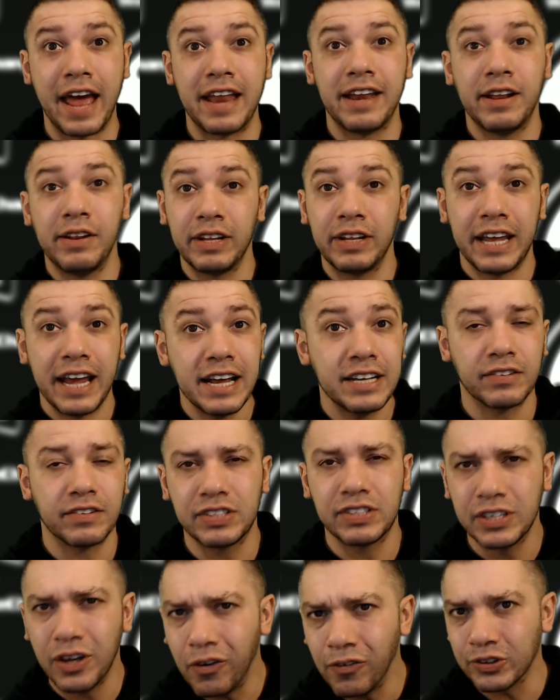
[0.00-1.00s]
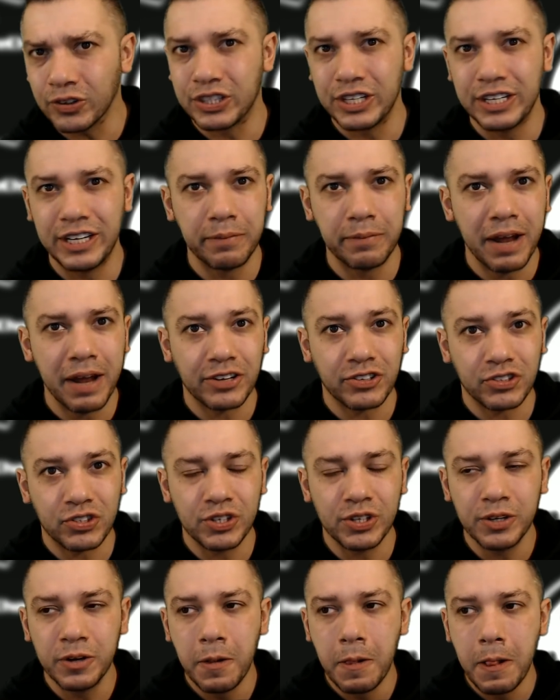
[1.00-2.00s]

And in the case of Silverstein, I'm not sure